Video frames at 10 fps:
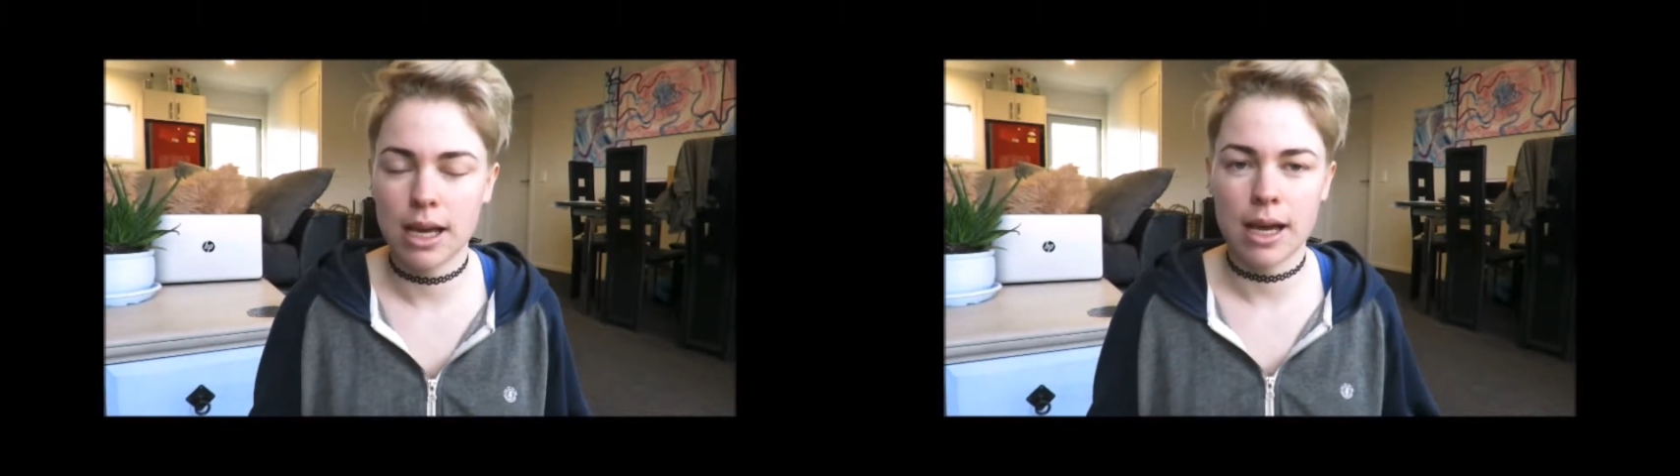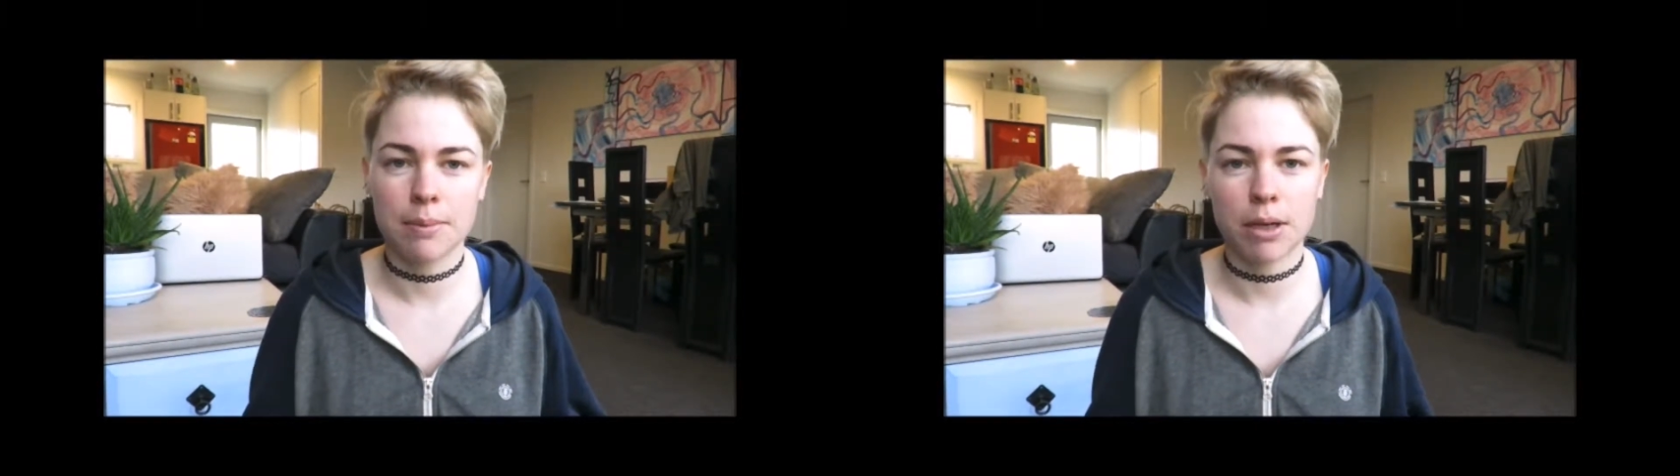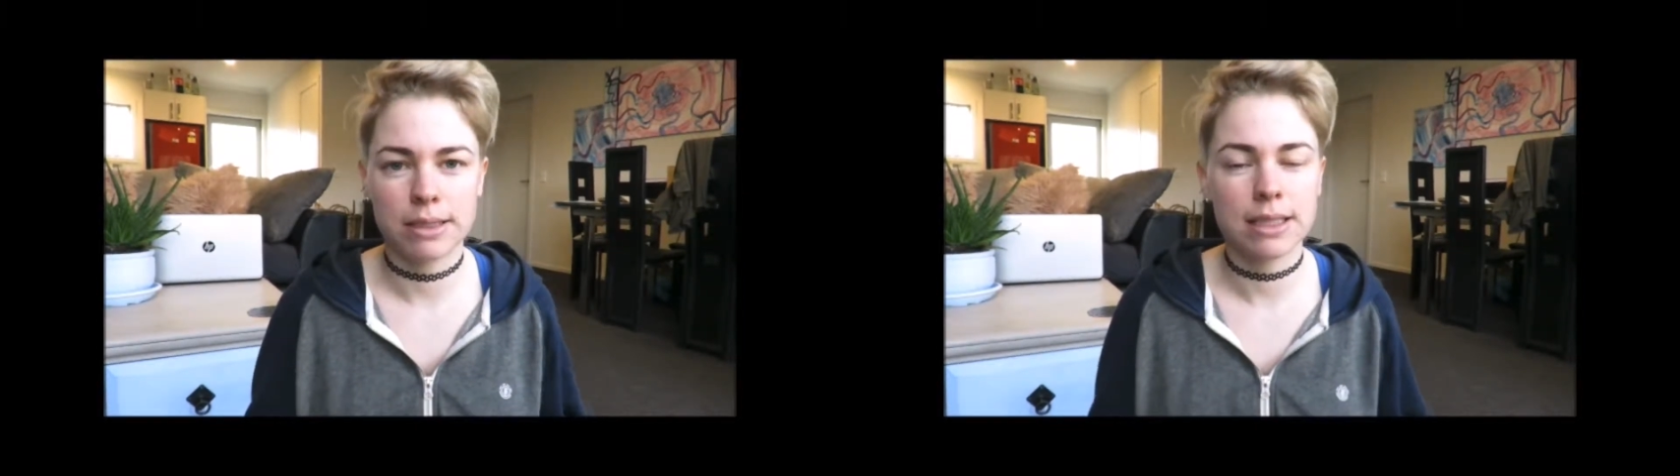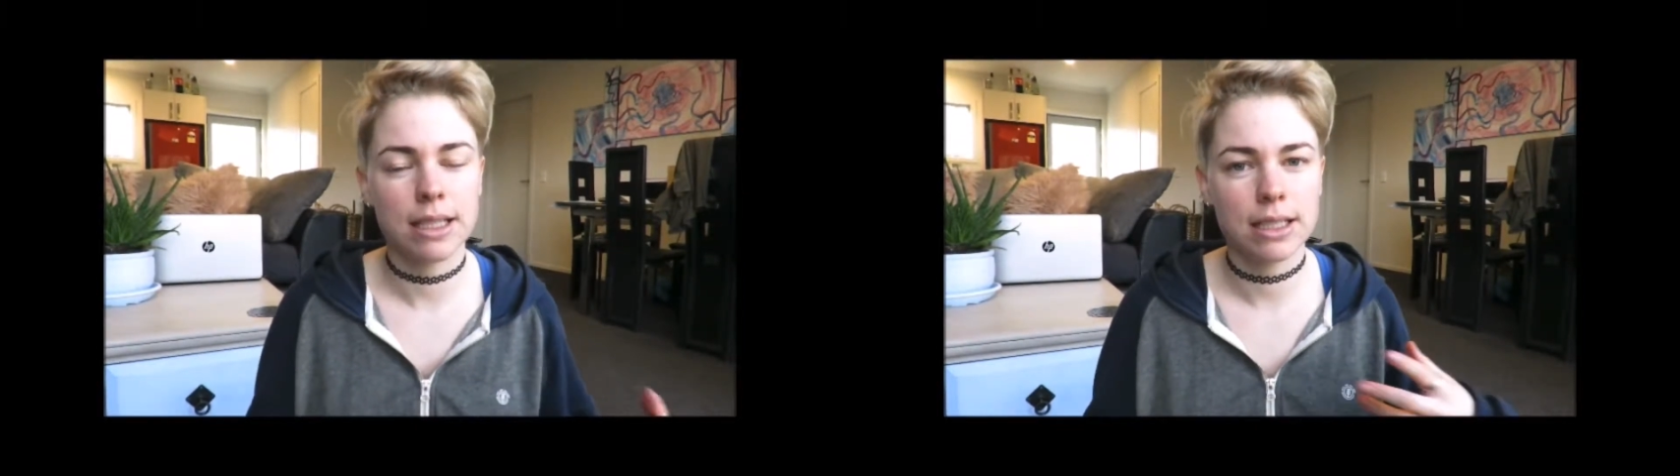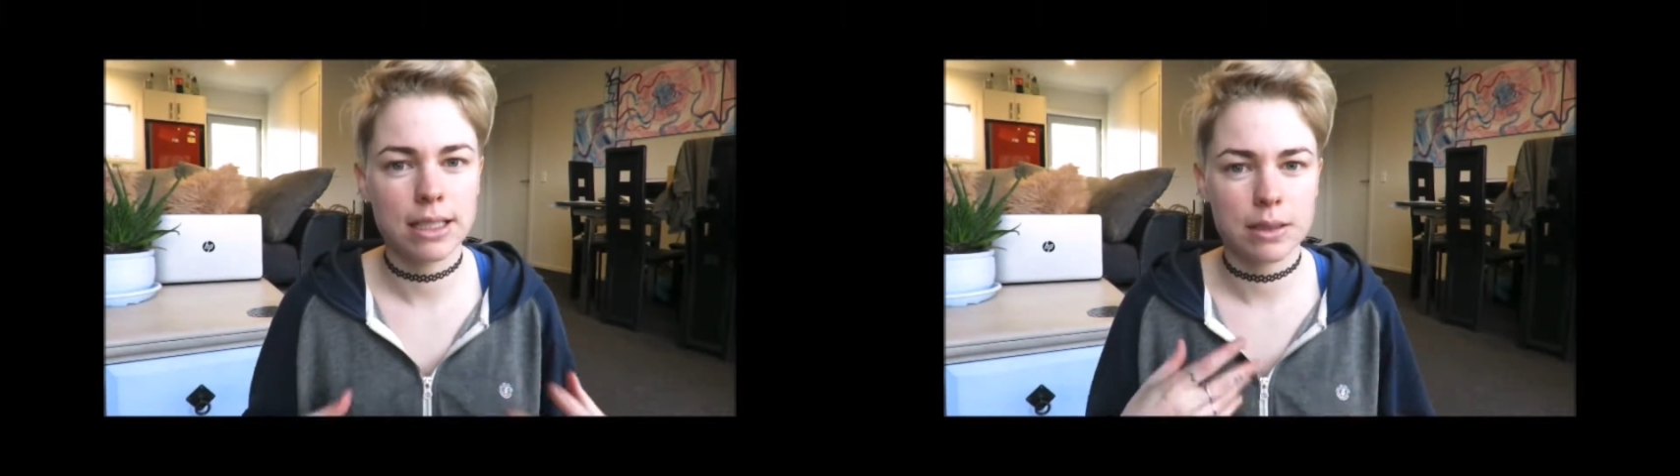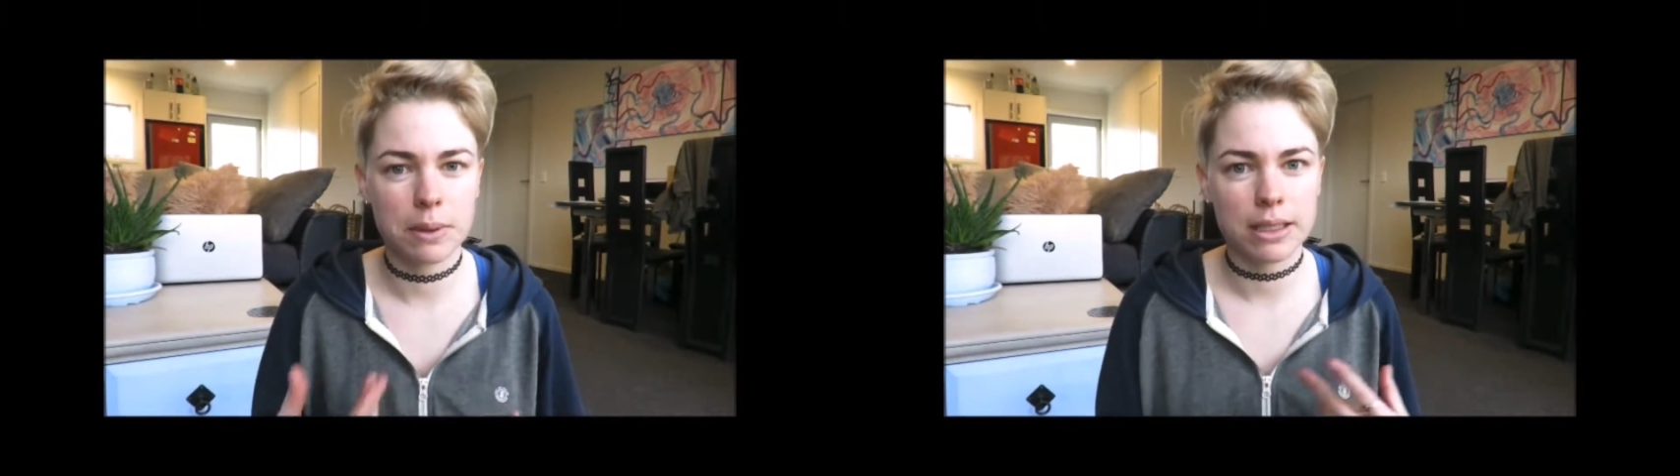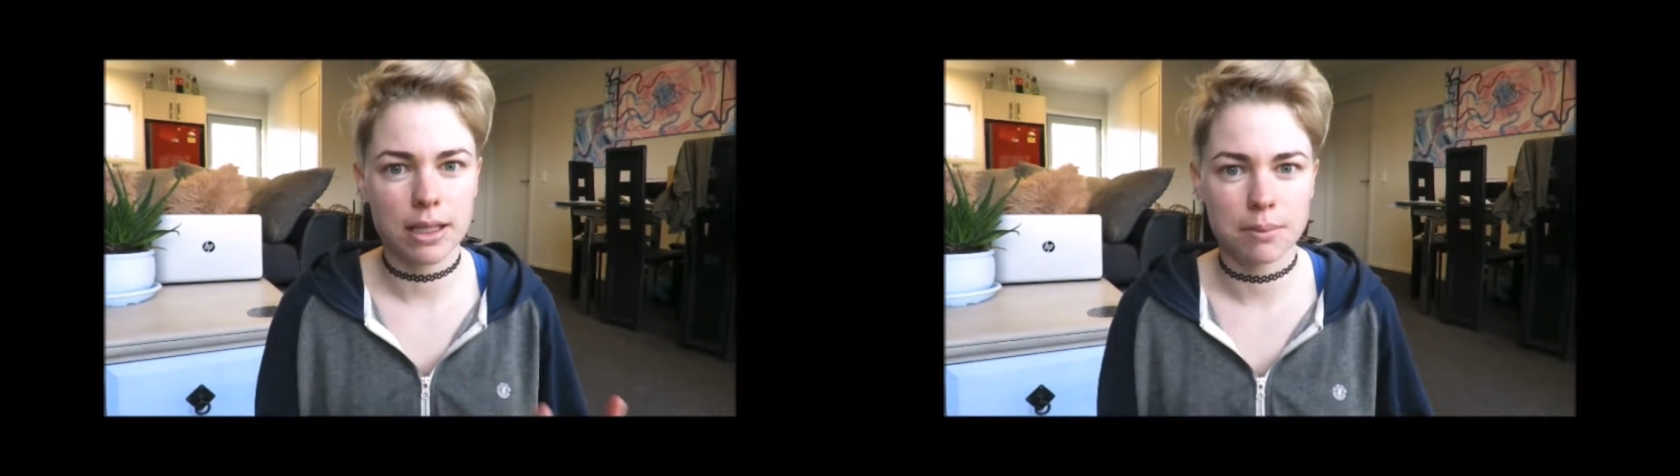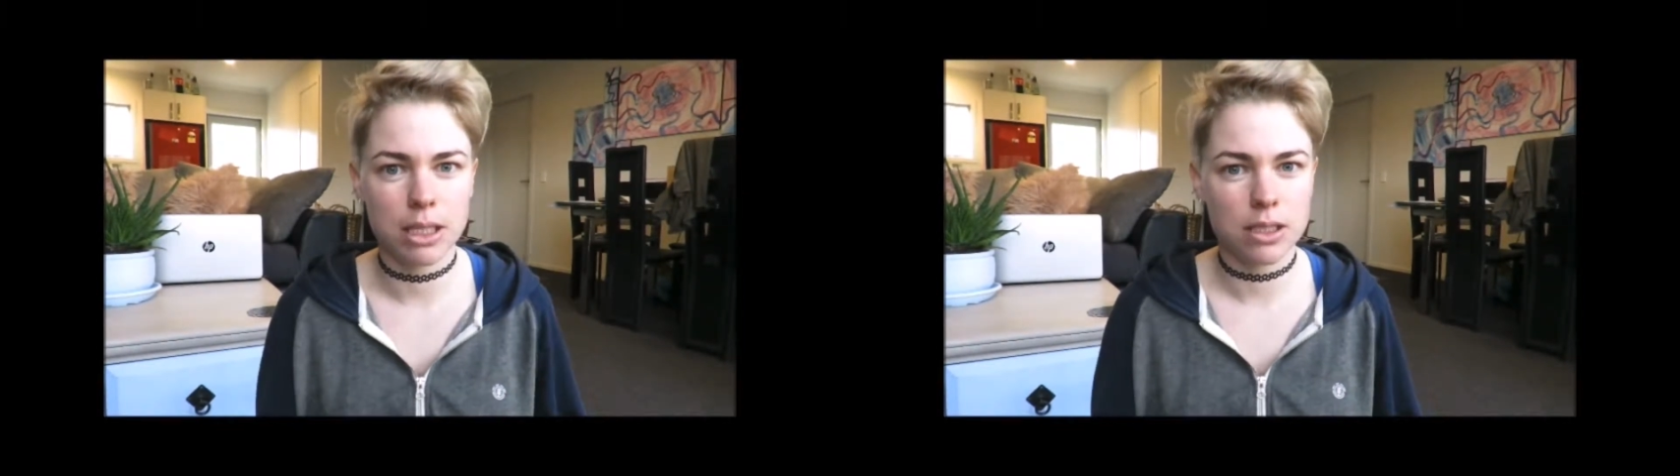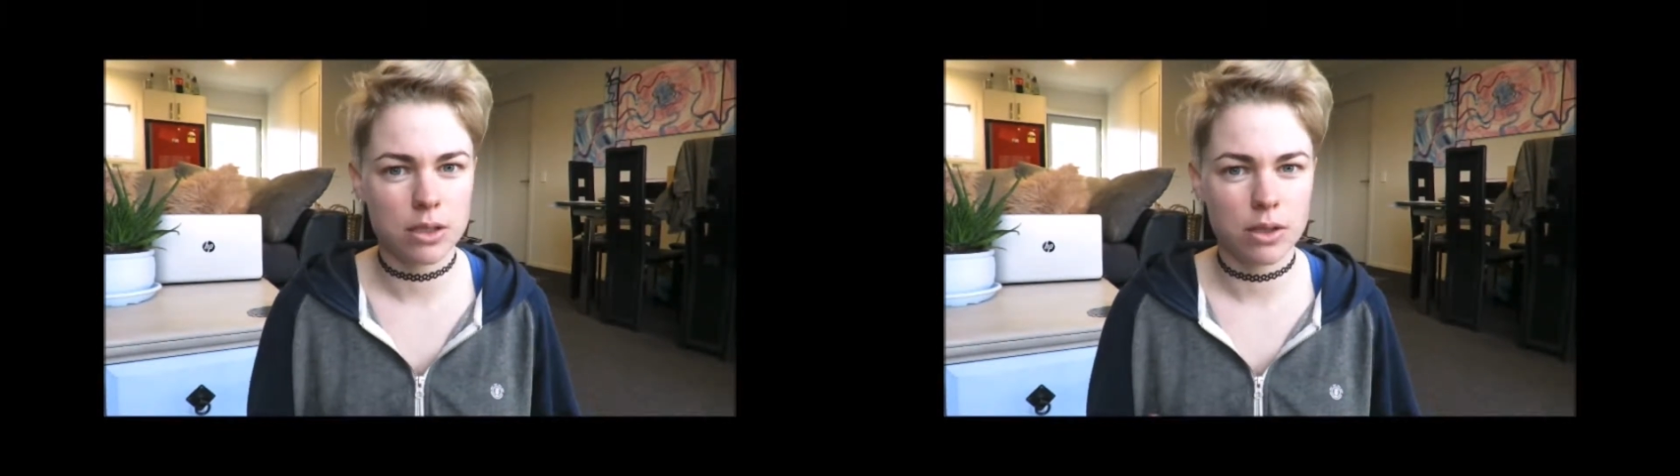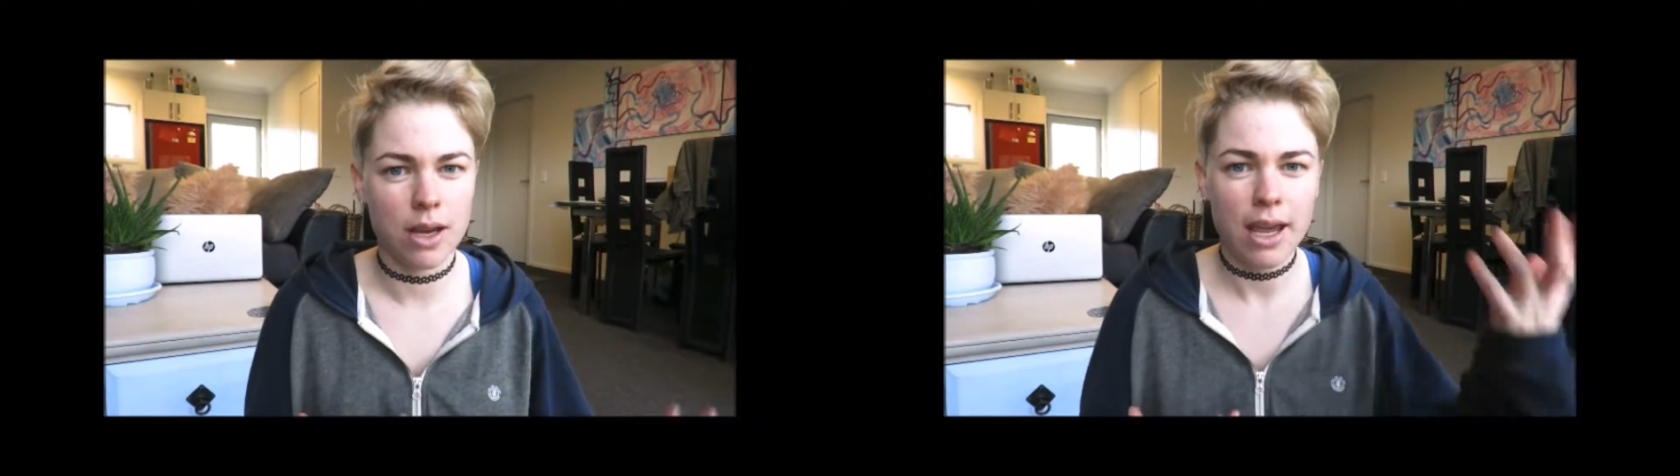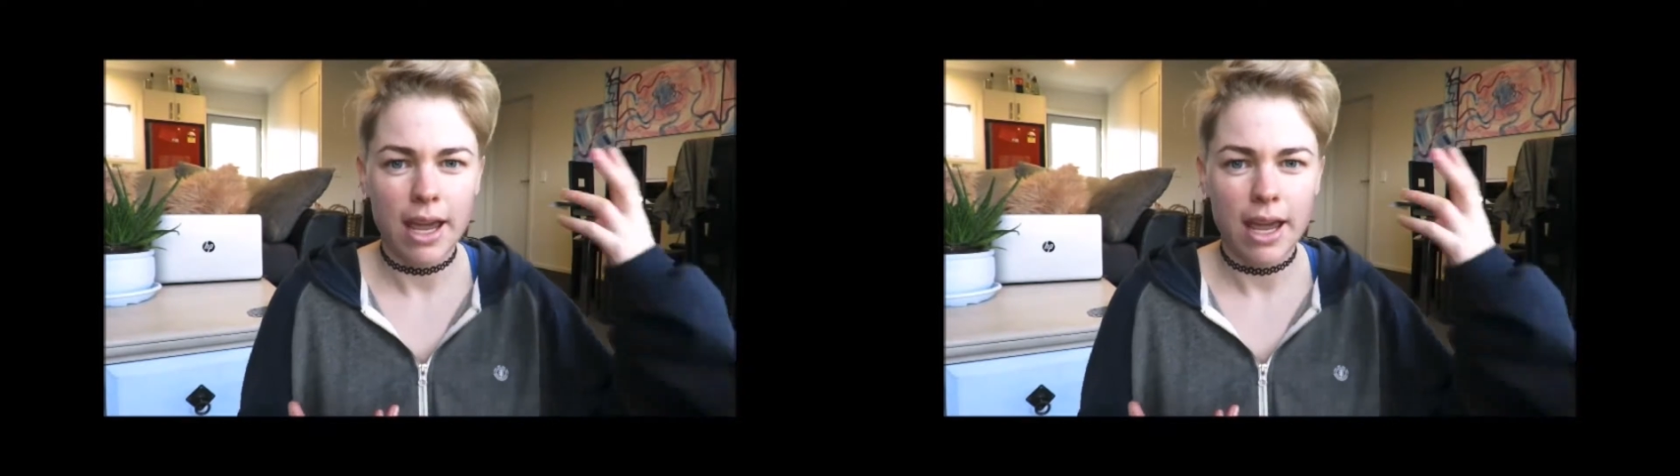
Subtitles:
I was thinking next week that I'm gonna do